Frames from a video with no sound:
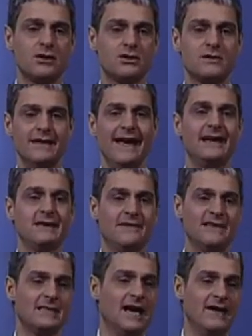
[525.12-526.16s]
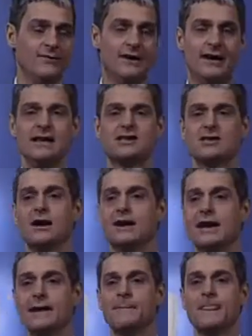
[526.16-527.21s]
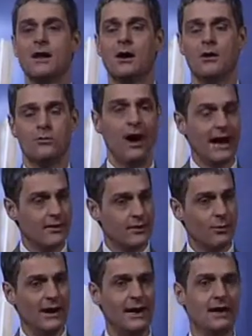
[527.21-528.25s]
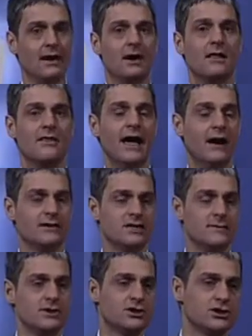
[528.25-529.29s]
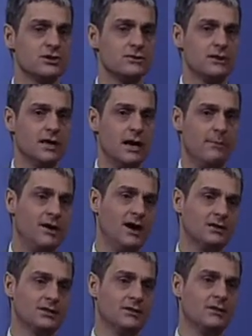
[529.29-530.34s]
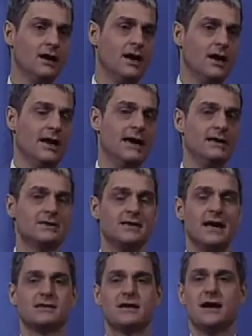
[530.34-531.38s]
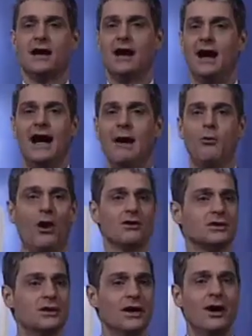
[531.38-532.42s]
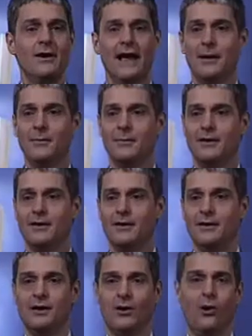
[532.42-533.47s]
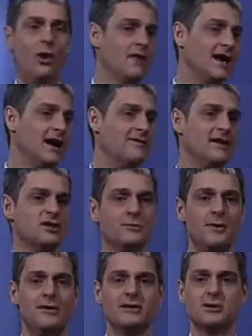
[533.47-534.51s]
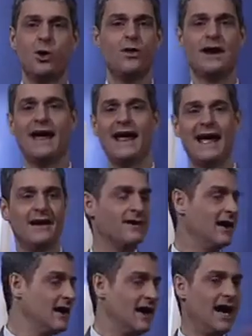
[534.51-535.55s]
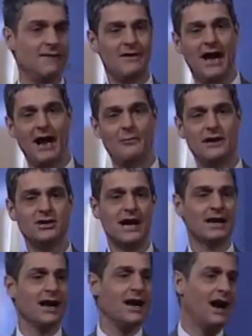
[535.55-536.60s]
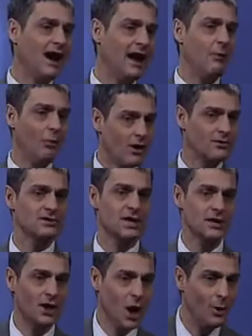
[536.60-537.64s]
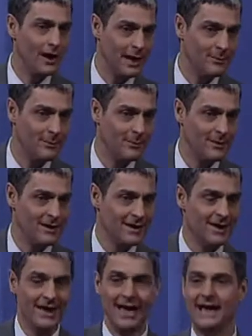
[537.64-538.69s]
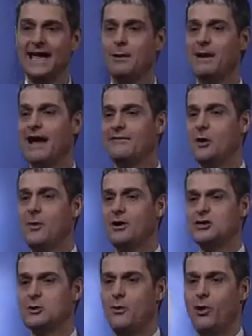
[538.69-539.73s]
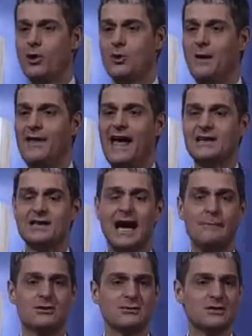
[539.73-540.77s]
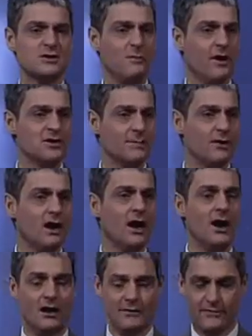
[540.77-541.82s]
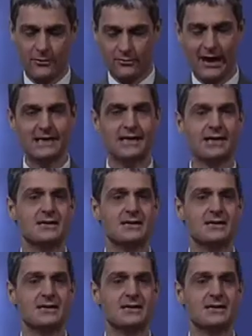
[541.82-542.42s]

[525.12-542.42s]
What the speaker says: to the end of his life, or at least certainly right the way there as a mature apostle, he says, I want to know him. All that I've experienced, all that I have, I reject. I want to know him. And here we have the Apostle Paul, who by that time was responsible for writing